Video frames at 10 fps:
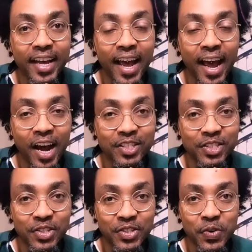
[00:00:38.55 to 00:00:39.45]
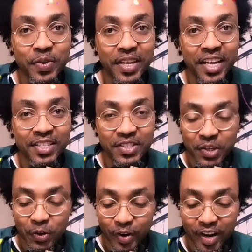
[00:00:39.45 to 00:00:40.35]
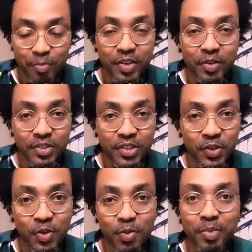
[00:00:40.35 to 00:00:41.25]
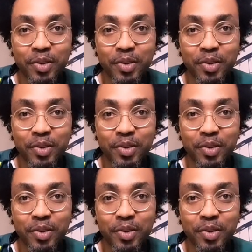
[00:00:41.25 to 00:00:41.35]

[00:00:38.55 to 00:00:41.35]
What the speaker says: how to do Instagram, YouTube,